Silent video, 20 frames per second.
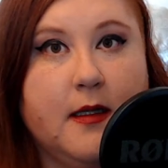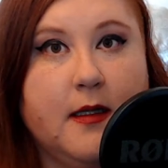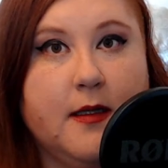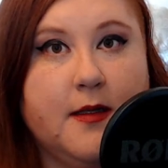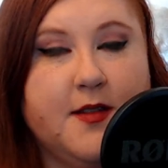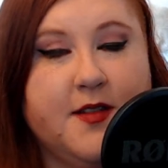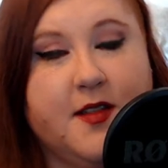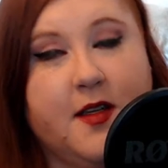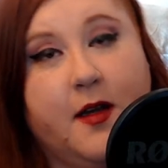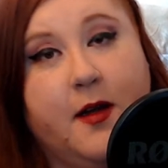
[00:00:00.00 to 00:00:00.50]

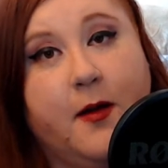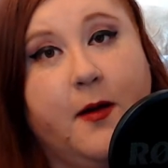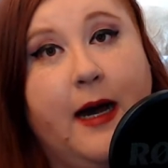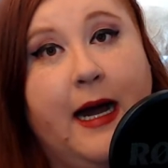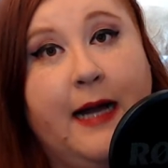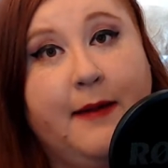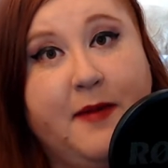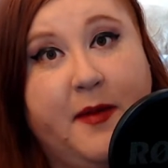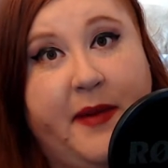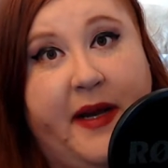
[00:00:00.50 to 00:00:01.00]
So
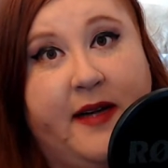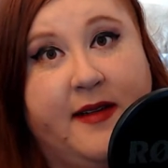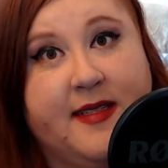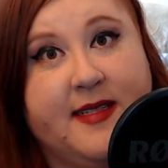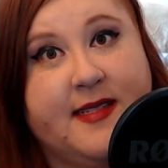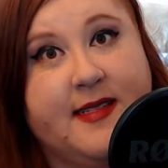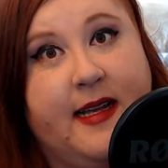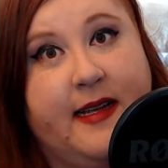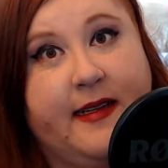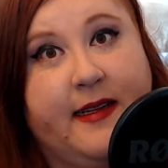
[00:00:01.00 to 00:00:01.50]
I'm about as
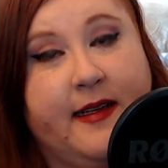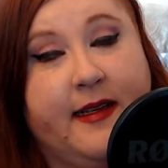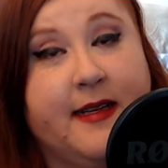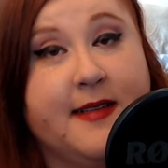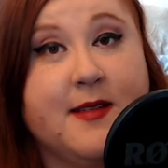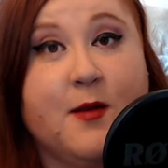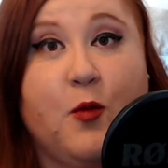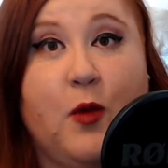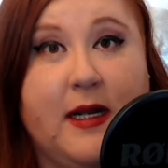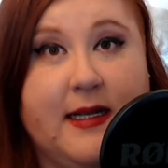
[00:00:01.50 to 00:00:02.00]
psychic
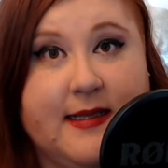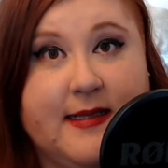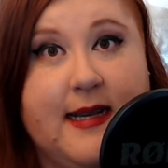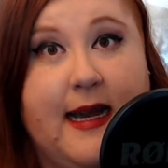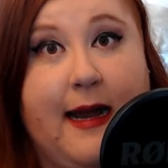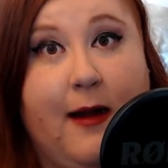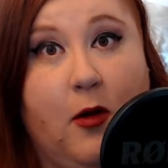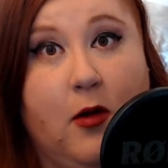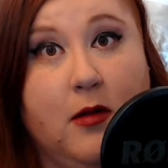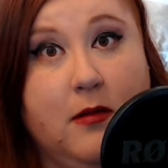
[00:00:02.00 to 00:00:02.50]
as a wet
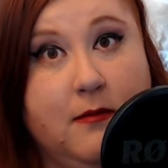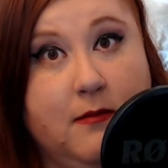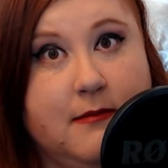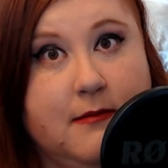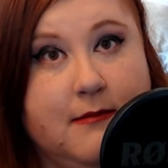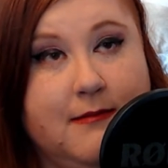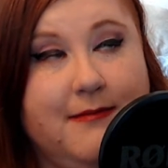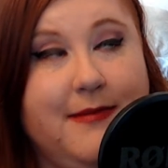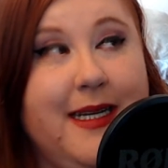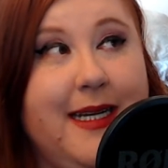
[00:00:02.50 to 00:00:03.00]
towel,
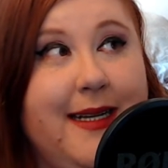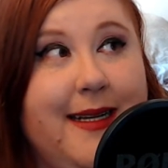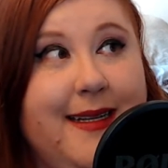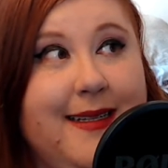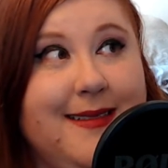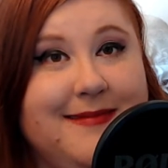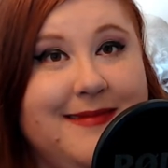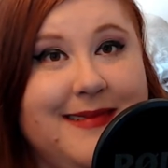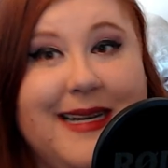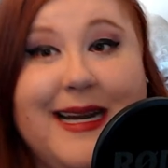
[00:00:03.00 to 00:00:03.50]

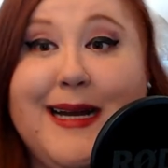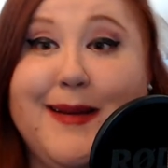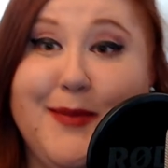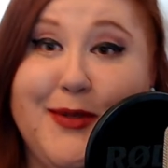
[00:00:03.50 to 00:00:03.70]
meaning I'm